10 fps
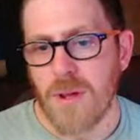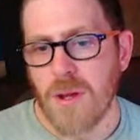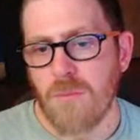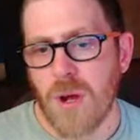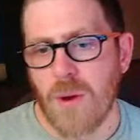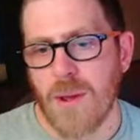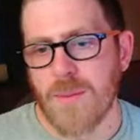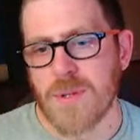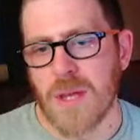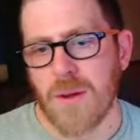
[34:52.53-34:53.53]
Well, it
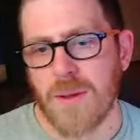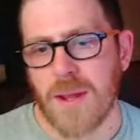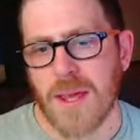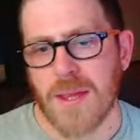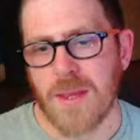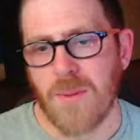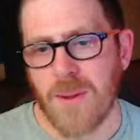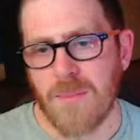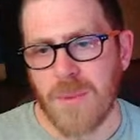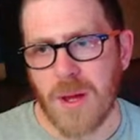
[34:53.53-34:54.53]
was only in the
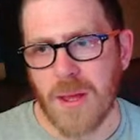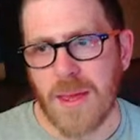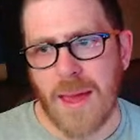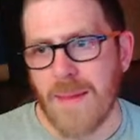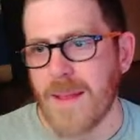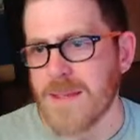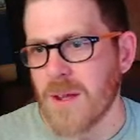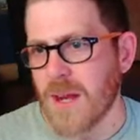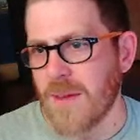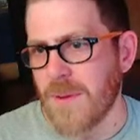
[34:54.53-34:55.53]
one book. Yeah, that's
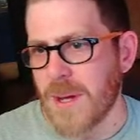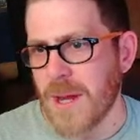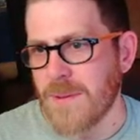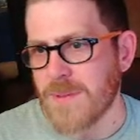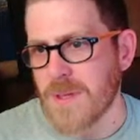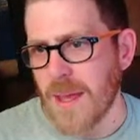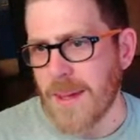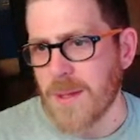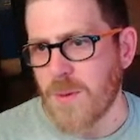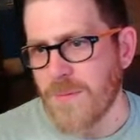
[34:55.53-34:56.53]
not even enough to,
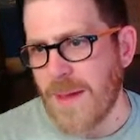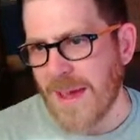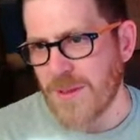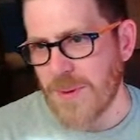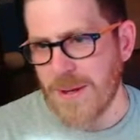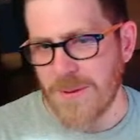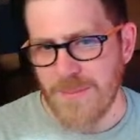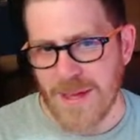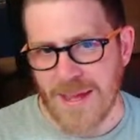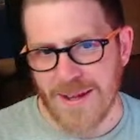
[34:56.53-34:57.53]
like, do a factoid on,
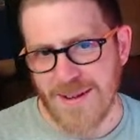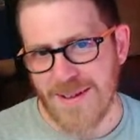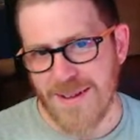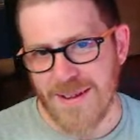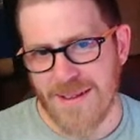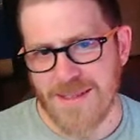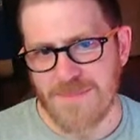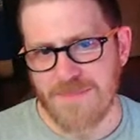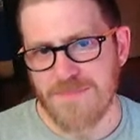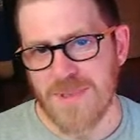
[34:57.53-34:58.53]
man.
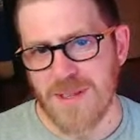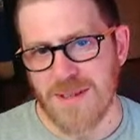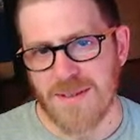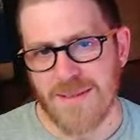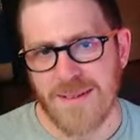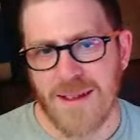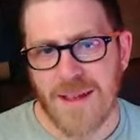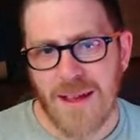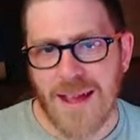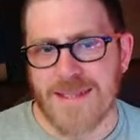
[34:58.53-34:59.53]
No.
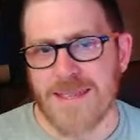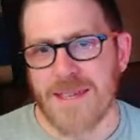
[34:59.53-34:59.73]
I see